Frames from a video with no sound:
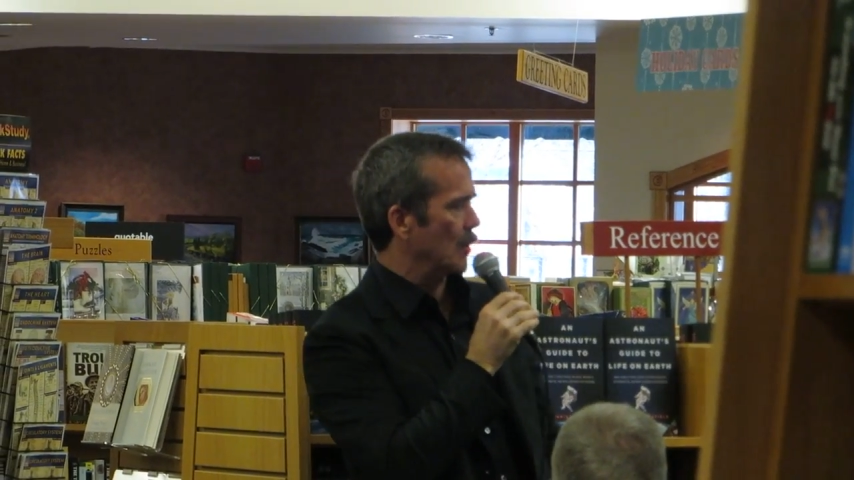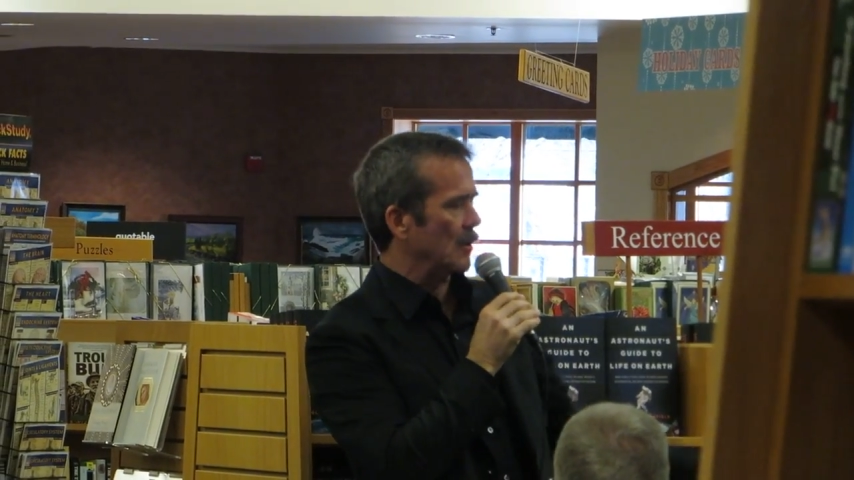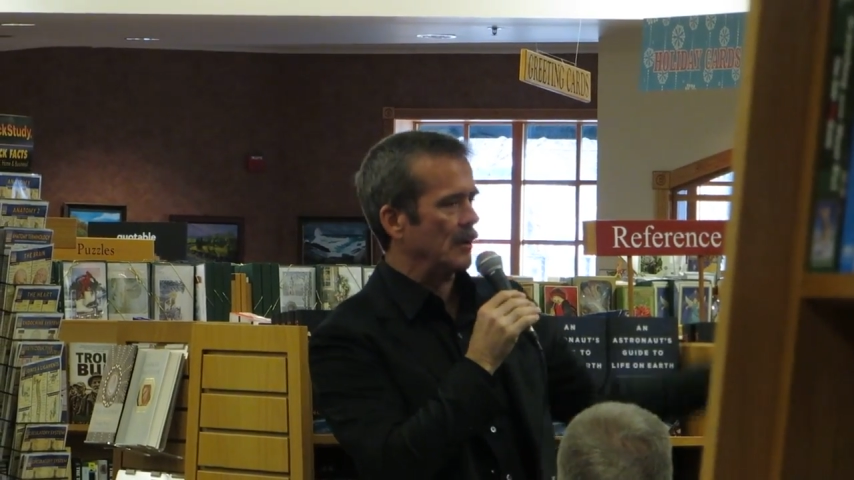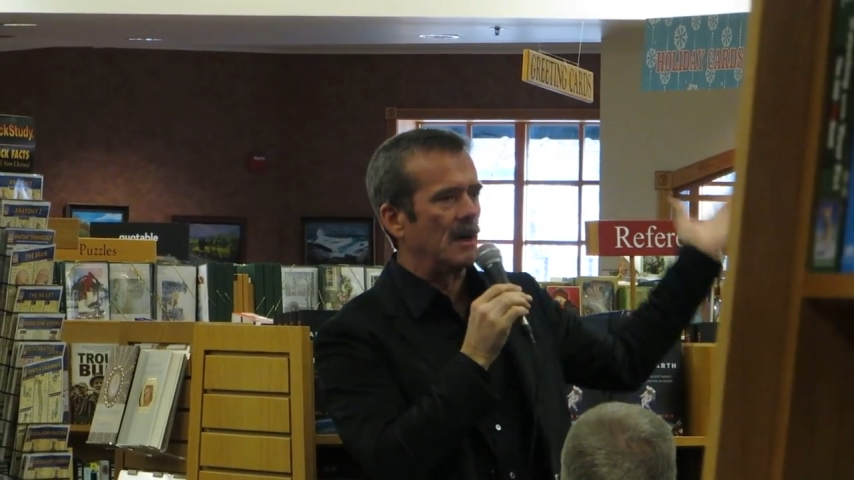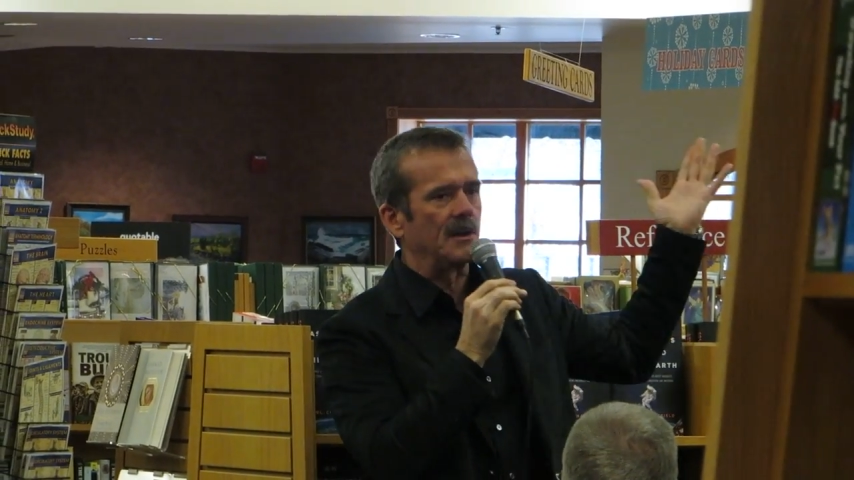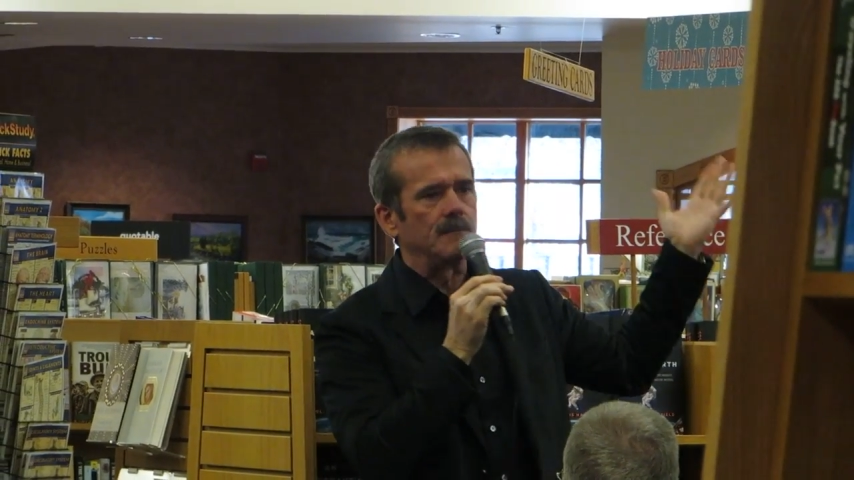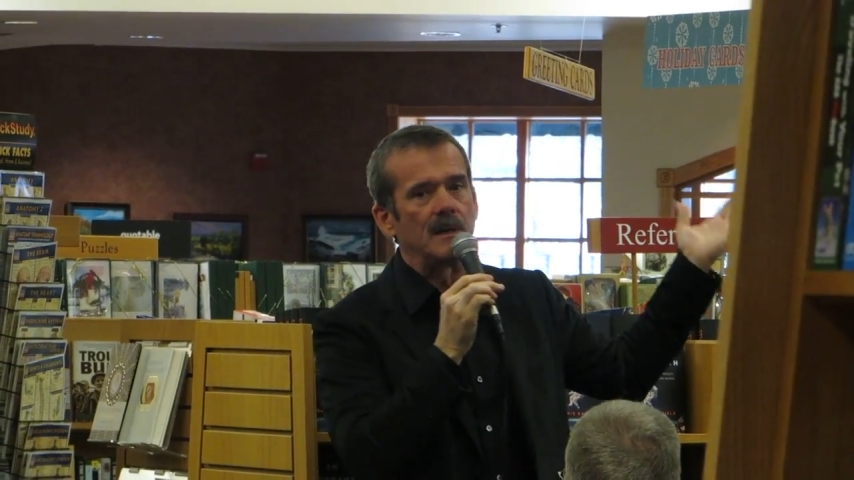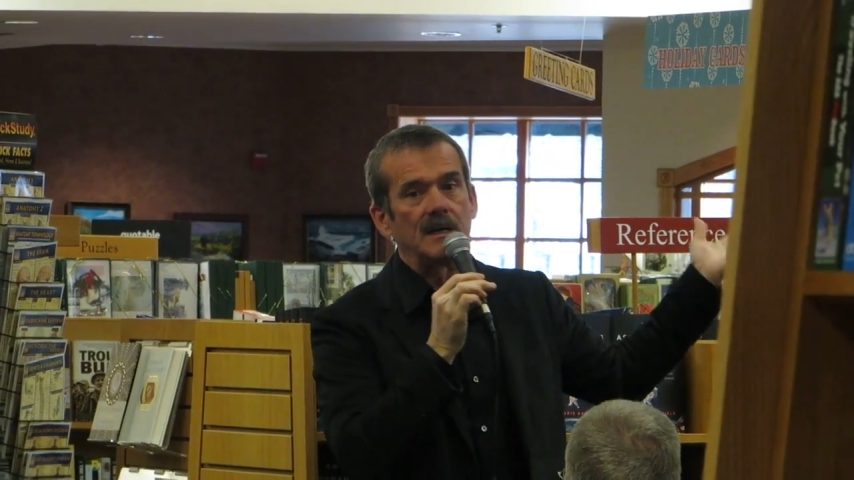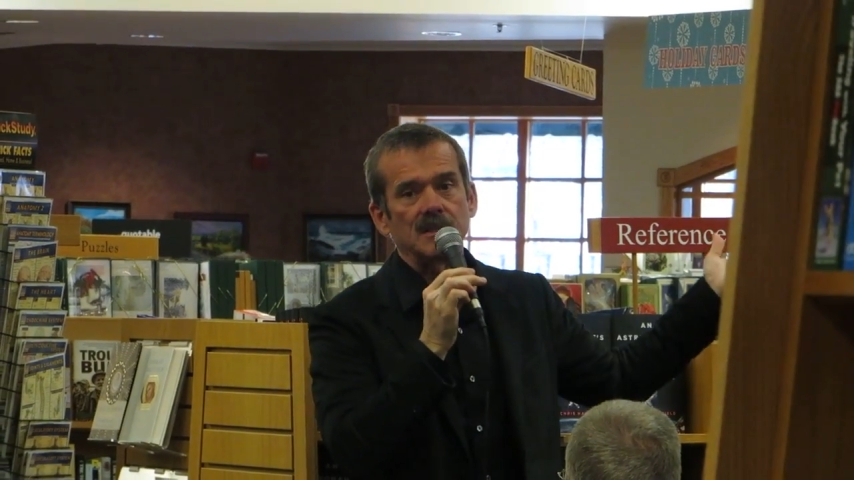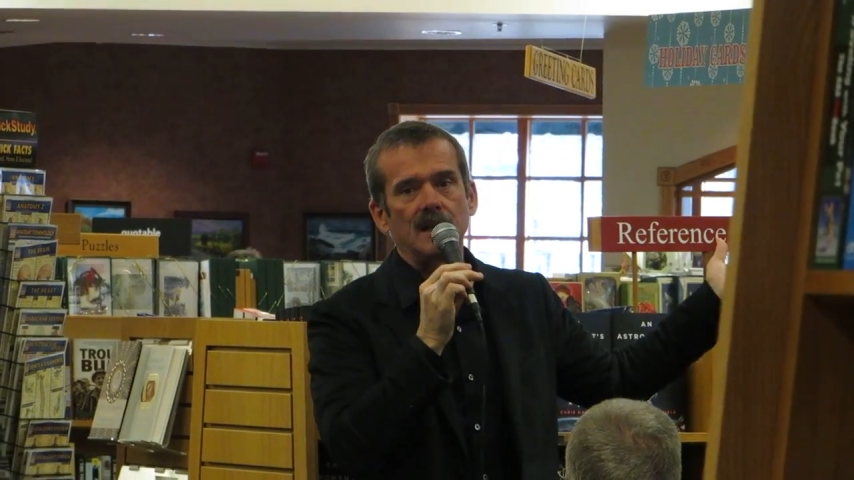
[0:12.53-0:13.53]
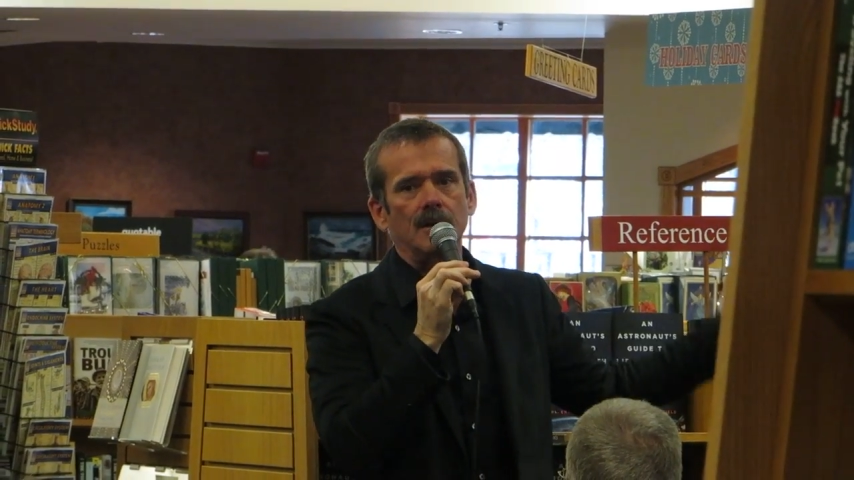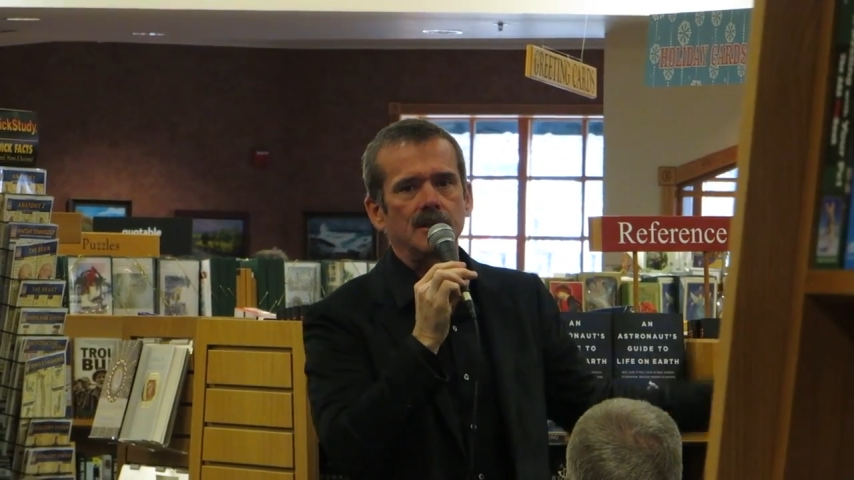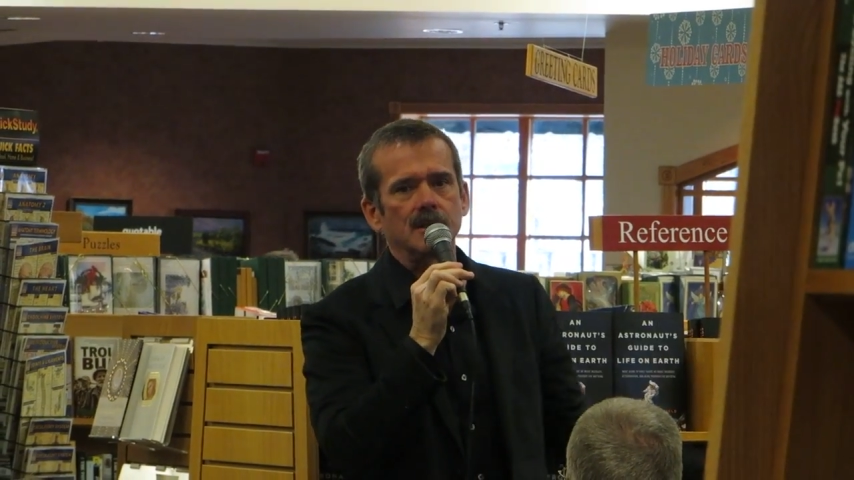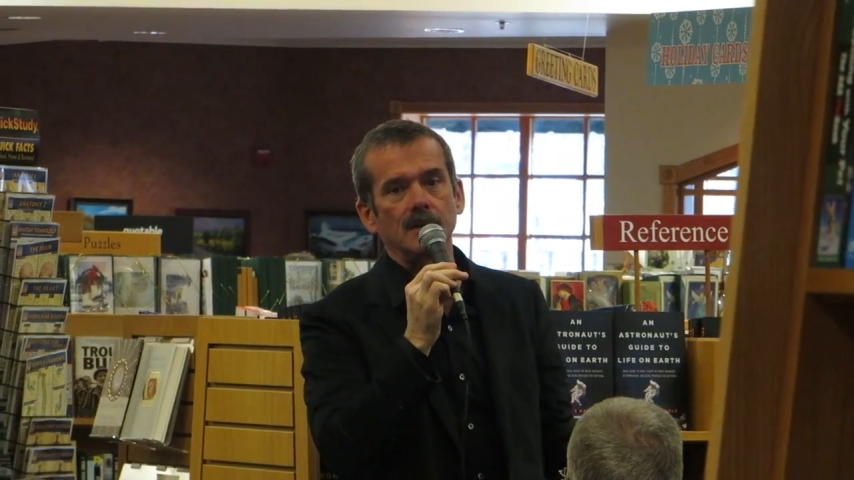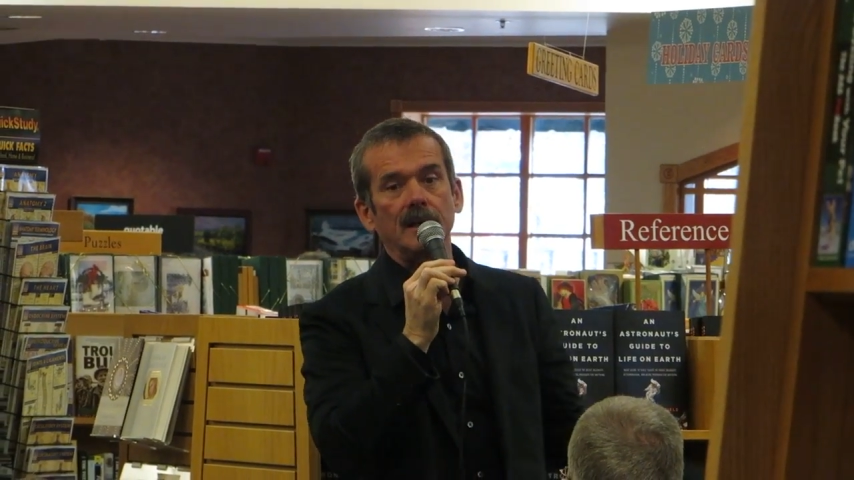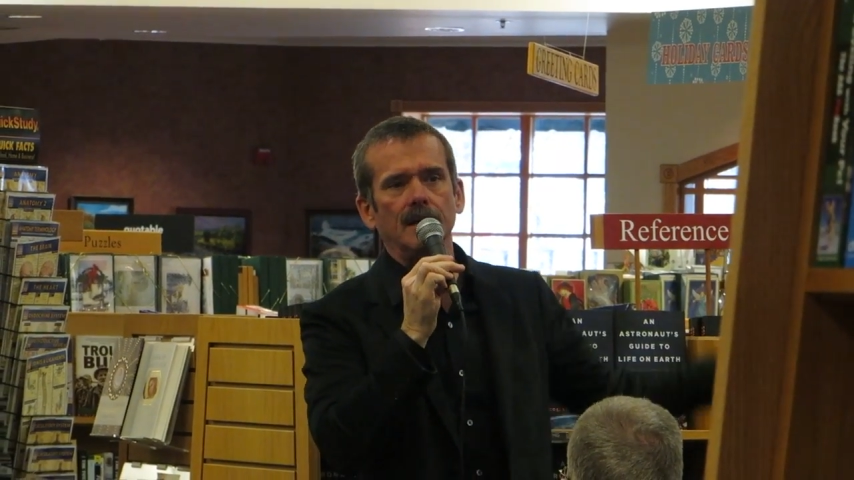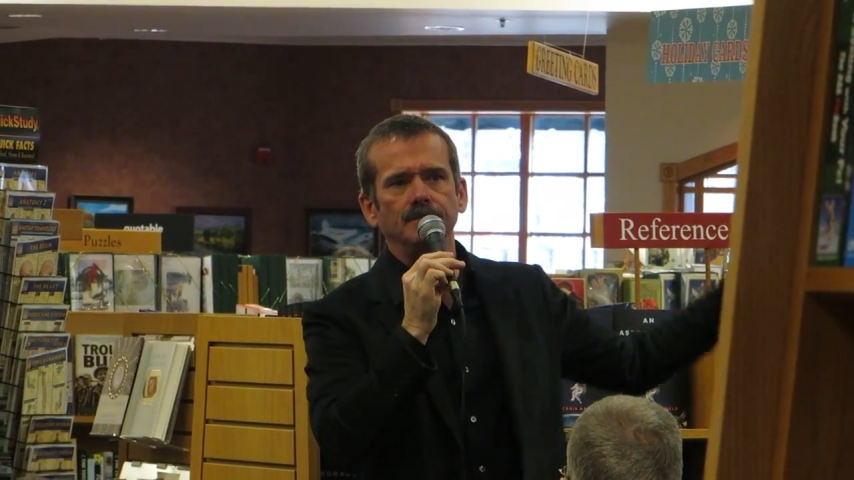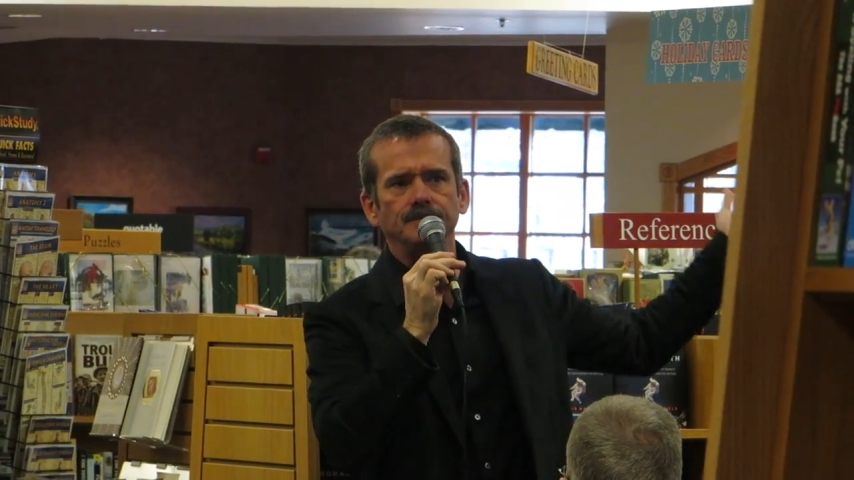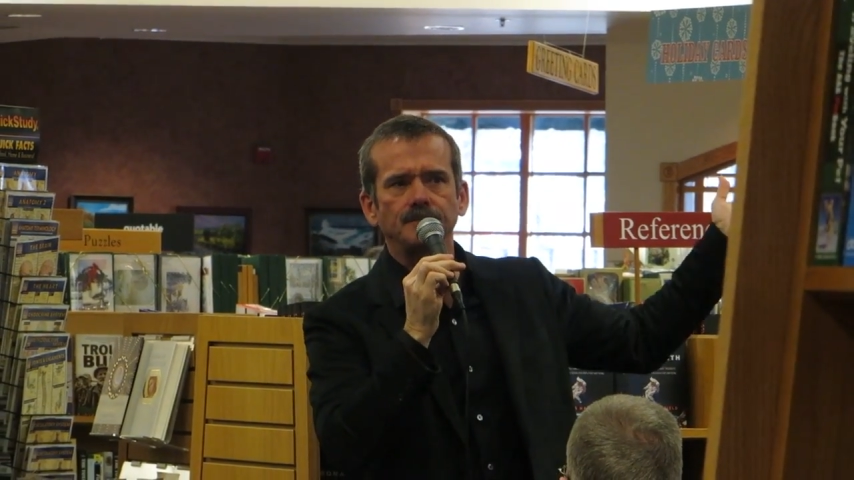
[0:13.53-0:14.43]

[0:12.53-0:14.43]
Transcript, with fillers: we're going 100 miles an hour straight up,